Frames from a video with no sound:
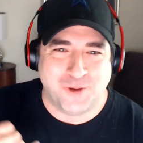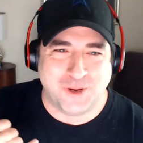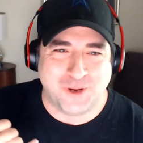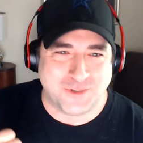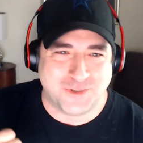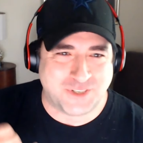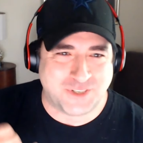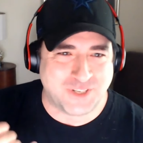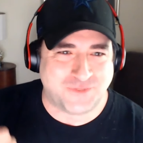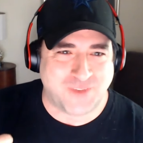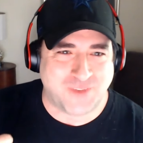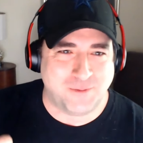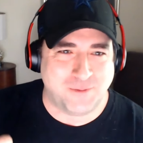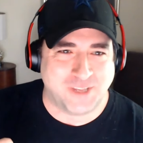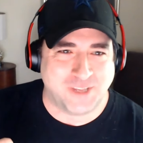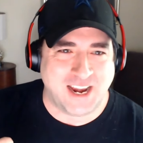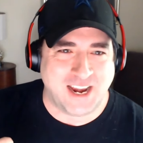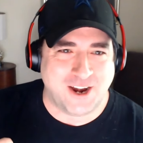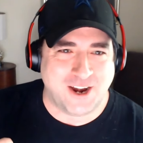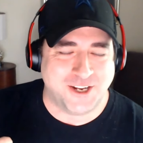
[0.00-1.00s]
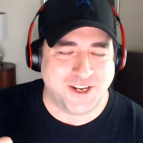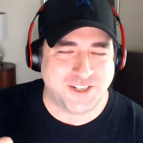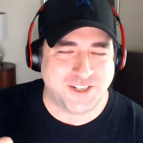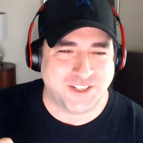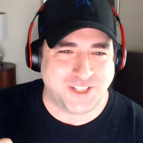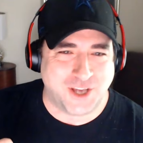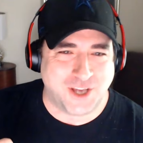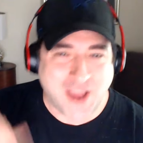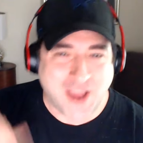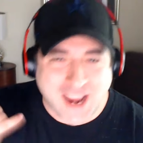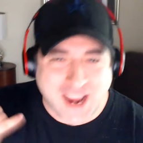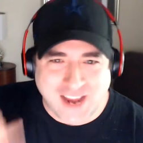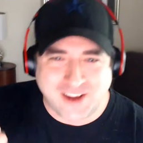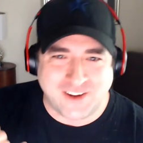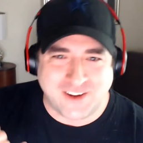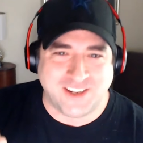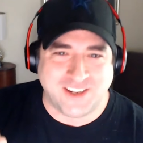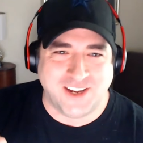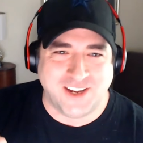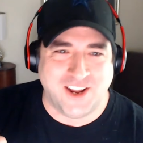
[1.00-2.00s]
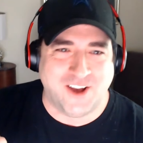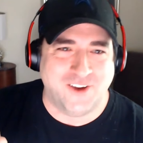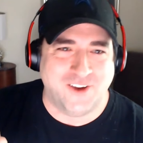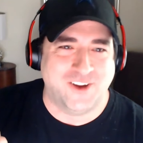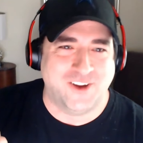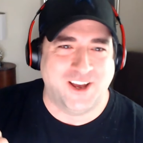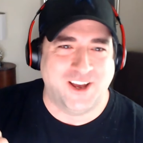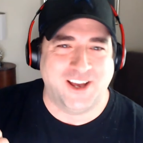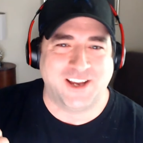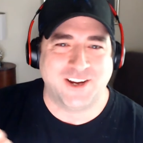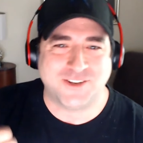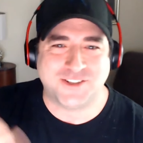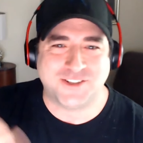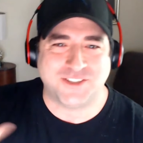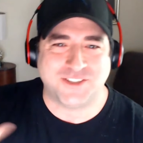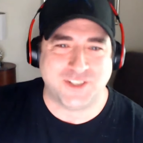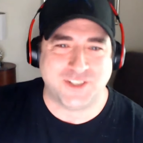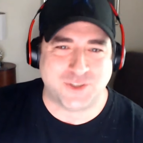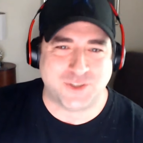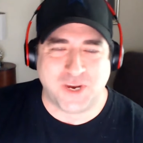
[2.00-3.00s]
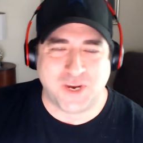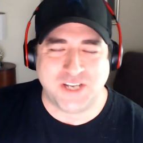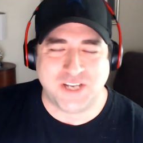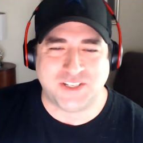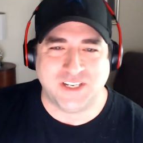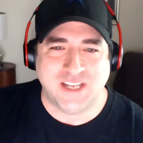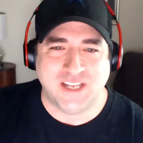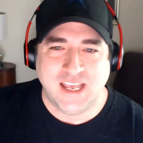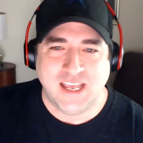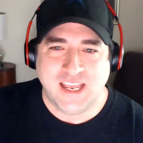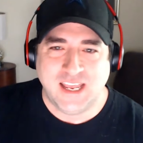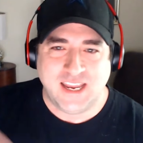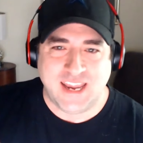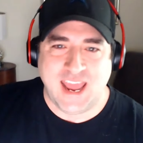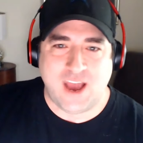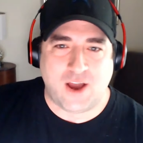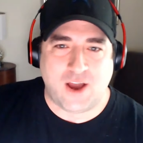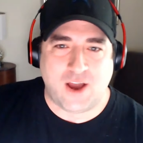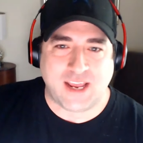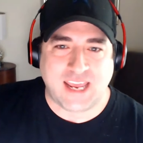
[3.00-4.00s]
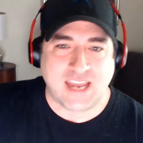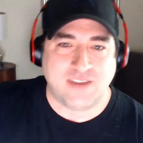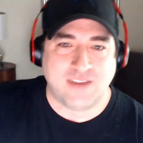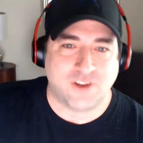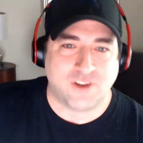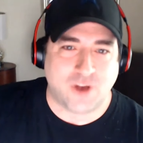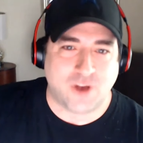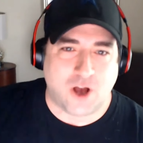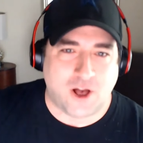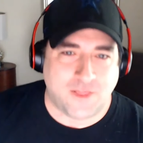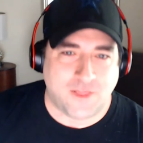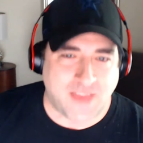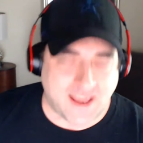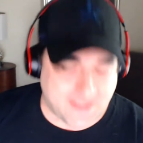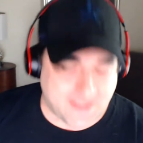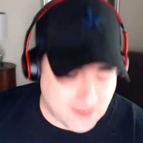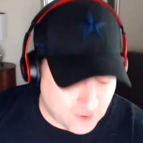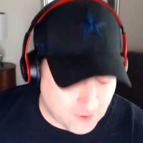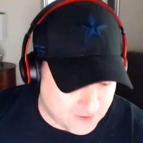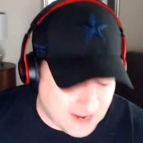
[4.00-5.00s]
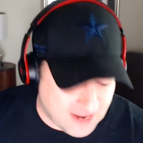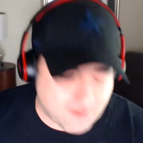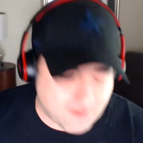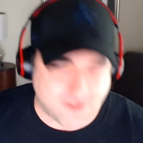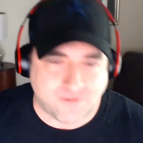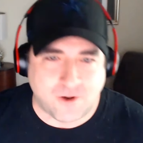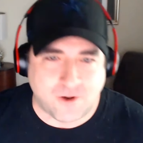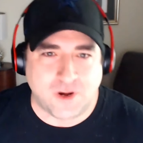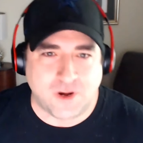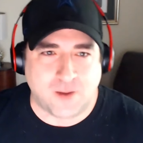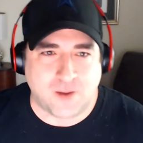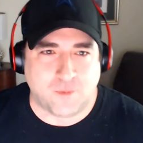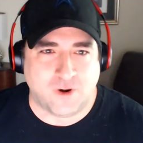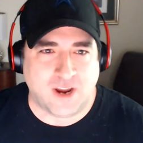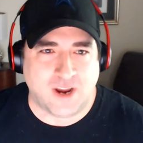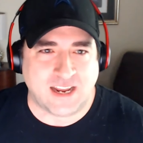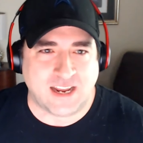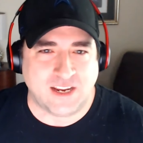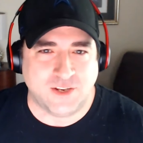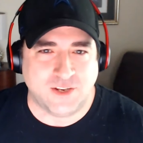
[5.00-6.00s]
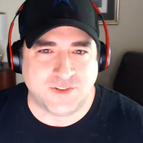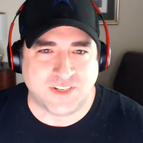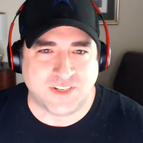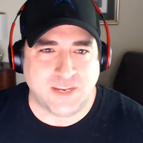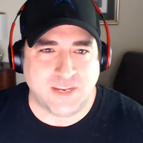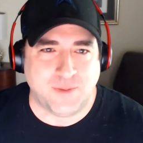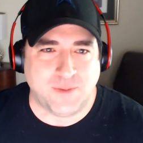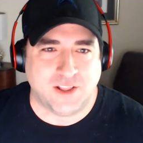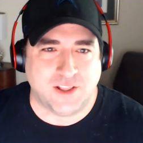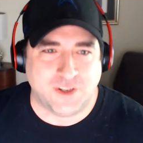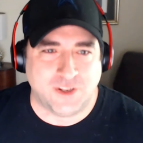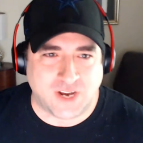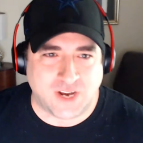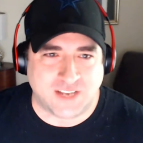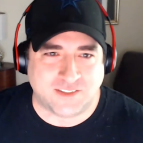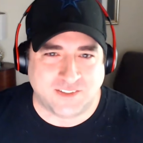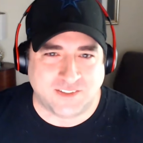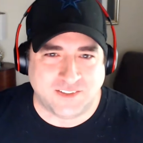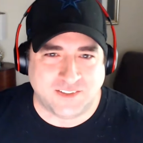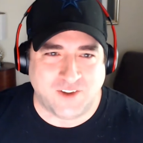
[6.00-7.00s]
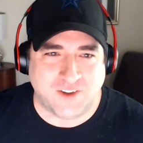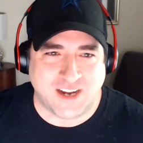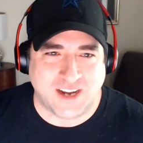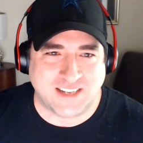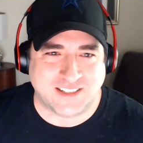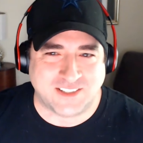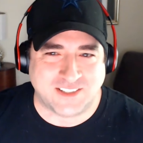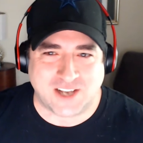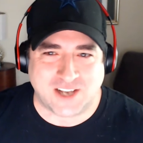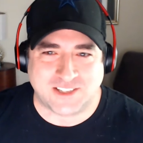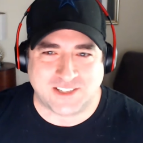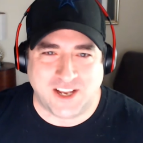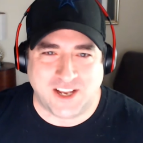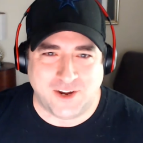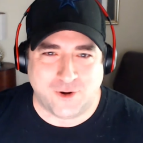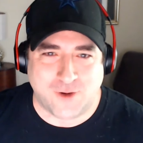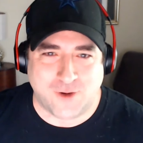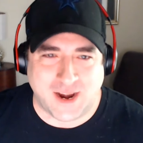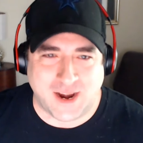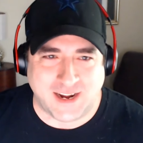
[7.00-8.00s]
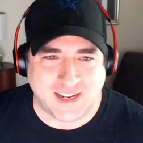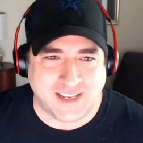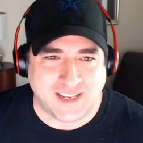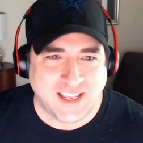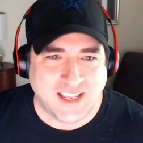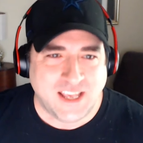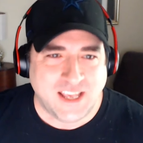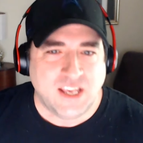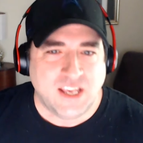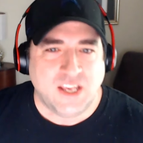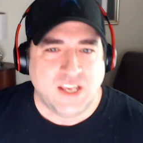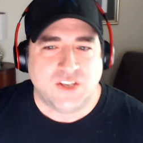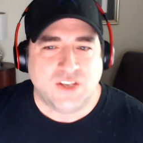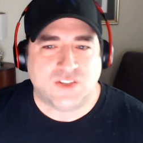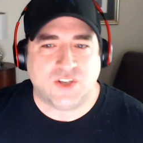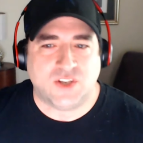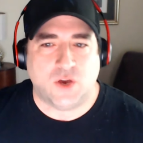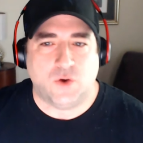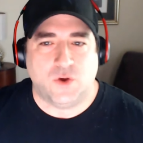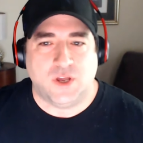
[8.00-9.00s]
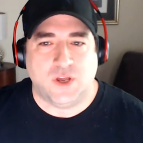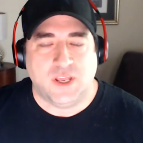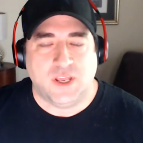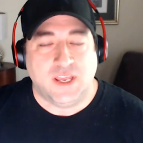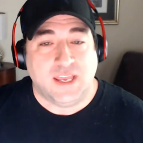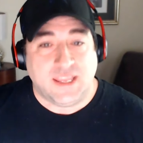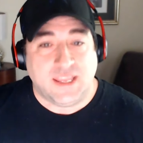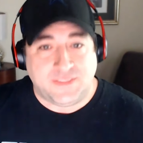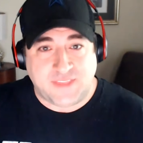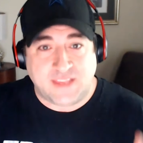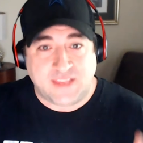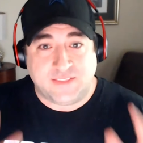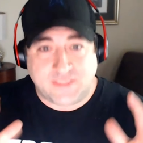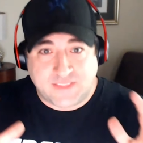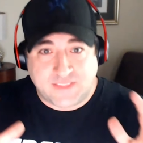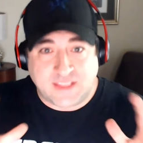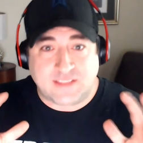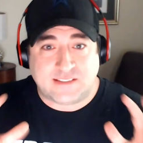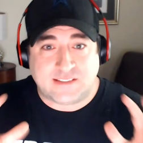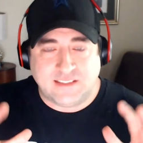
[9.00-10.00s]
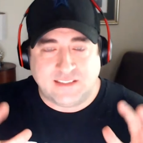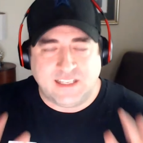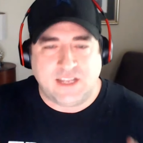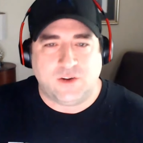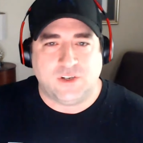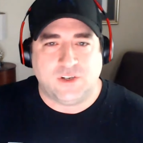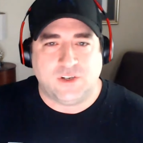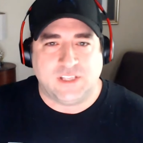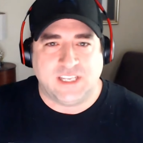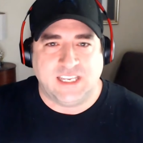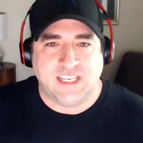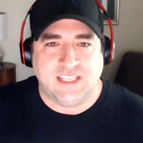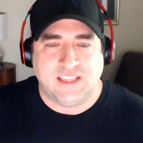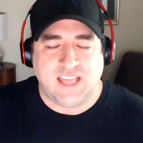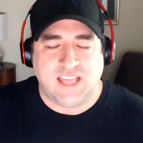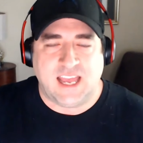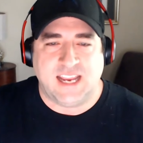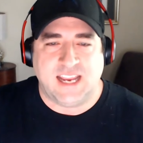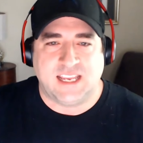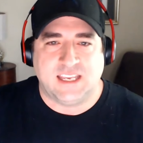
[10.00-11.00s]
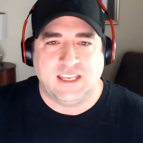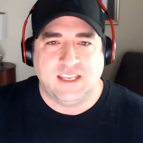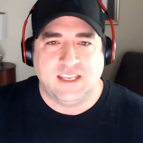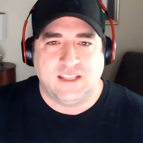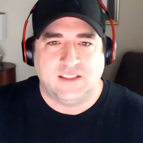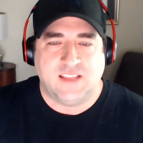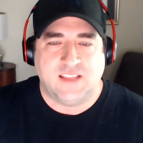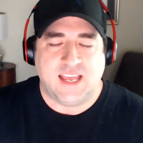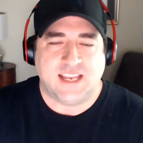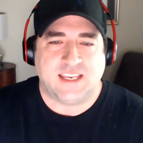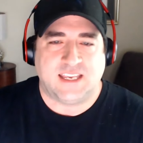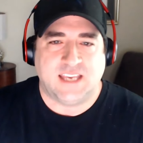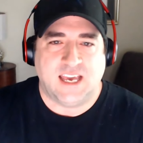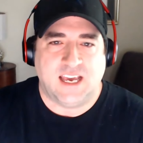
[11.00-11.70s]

when it was just family heritage and go, hey, you know, uh, here's the situation. Now I can't even call that. They don't even have a phone number. I got to use an email address, right, to talk to underwriting. So th- that's literally like like